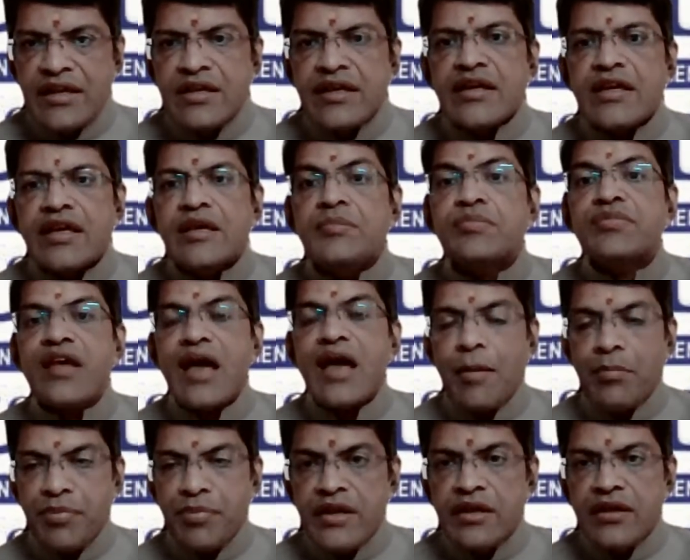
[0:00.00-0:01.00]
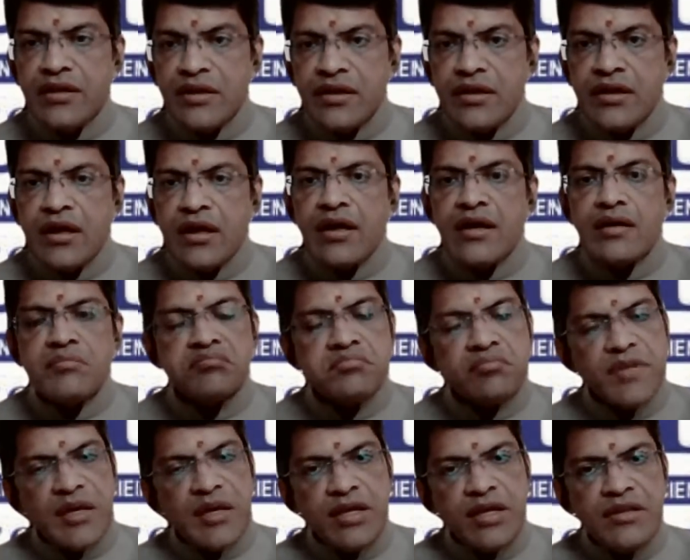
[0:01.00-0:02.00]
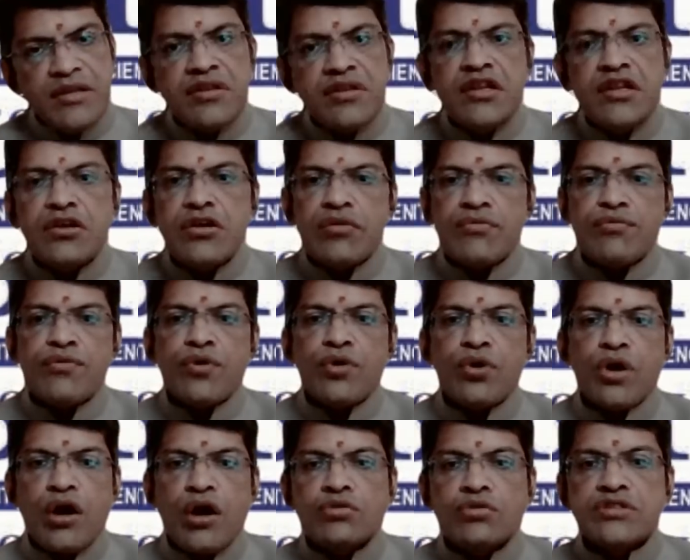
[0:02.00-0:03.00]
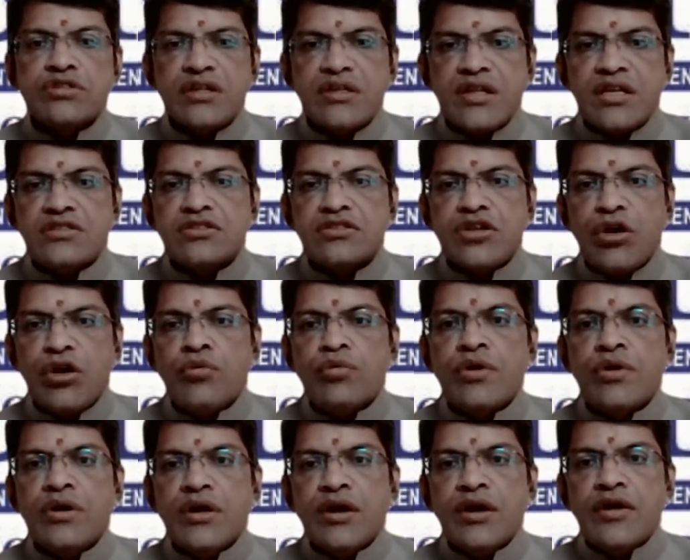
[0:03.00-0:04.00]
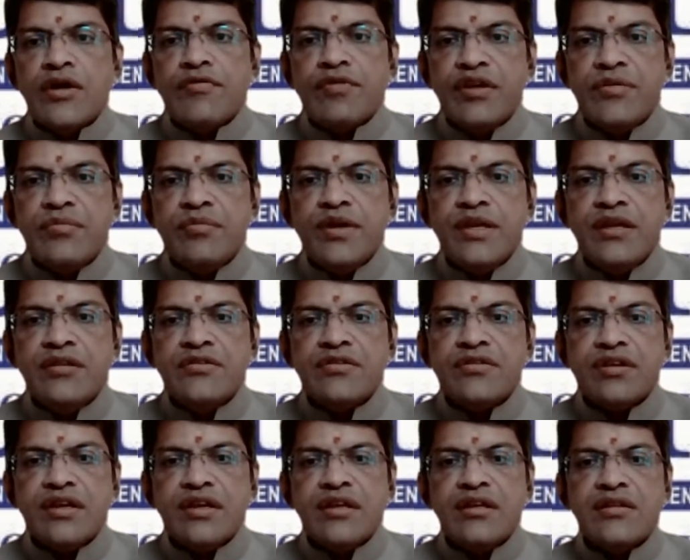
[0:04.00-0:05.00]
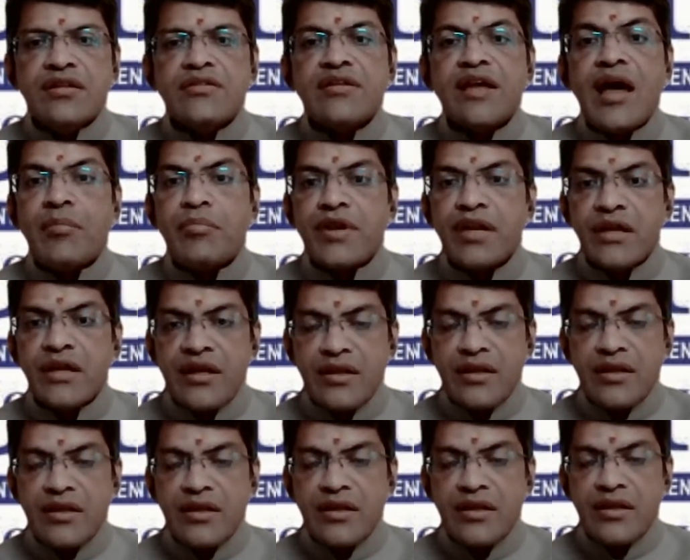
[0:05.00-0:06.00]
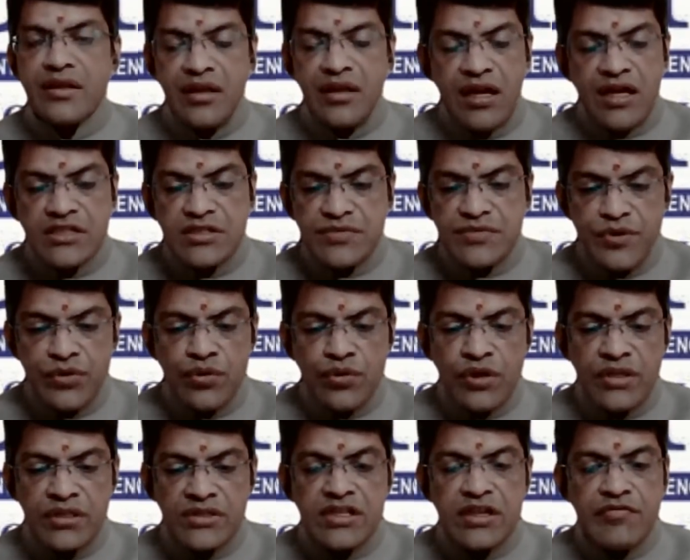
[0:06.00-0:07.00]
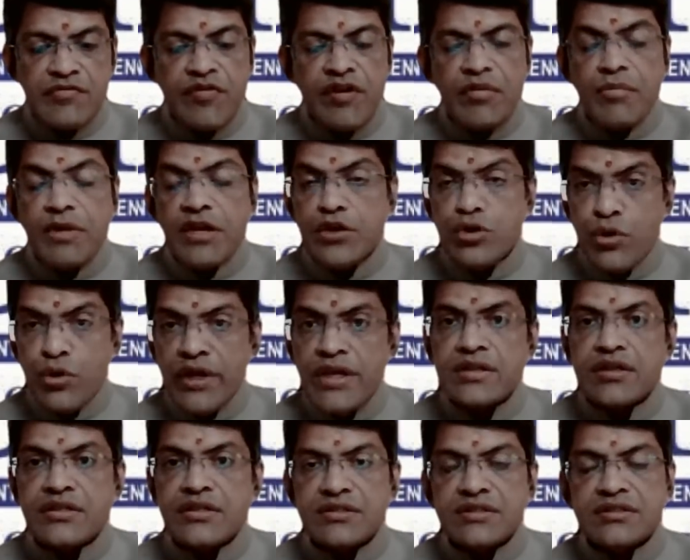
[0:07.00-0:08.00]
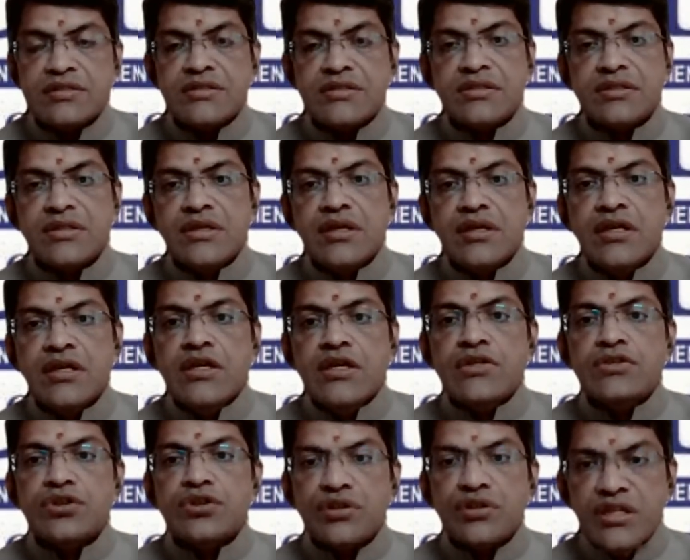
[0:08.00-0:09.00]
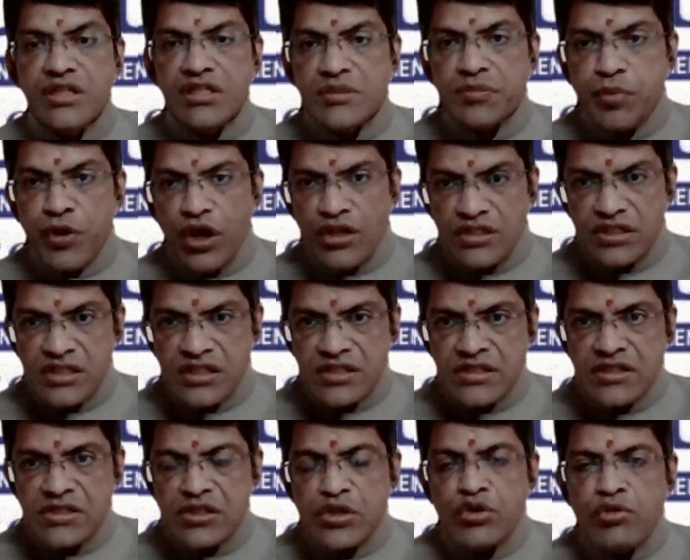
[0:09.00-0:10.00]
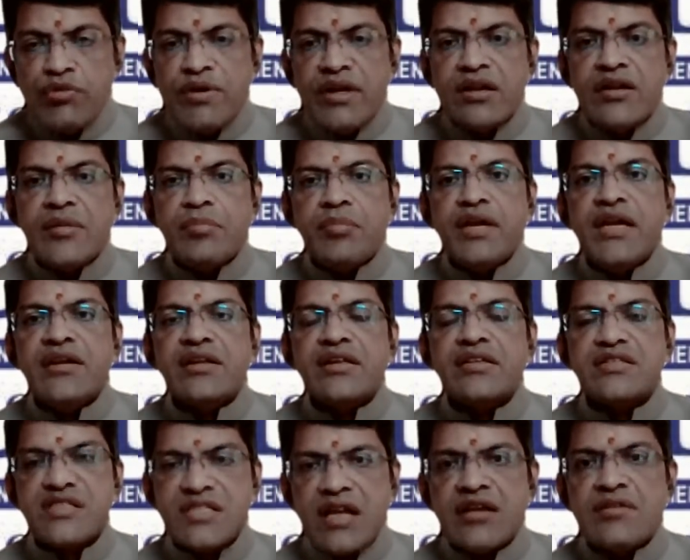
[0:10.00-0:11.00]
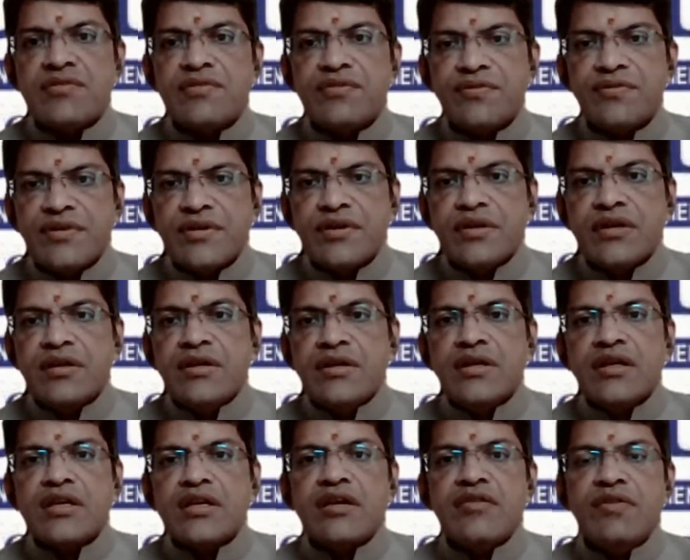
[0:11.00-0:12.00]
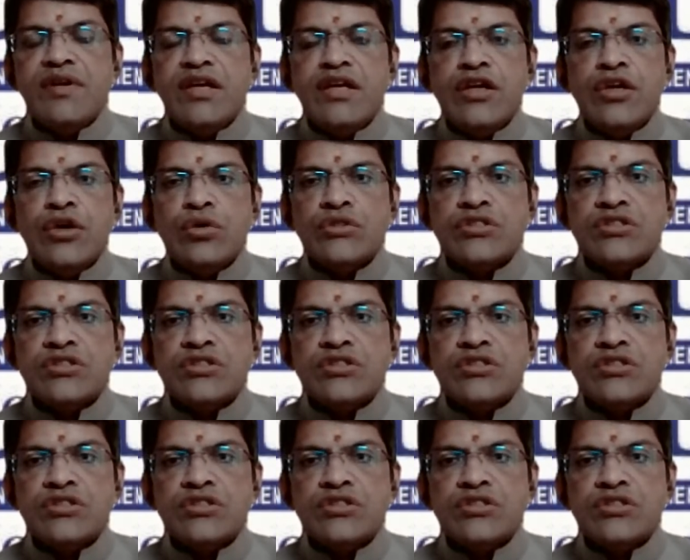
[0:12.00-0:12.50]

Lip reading: keeps happening, maybe 3 or 4 rounds, and that's how we've been seeing this happening in the last few years that we have been doing this. So this process will repeat itself, giving you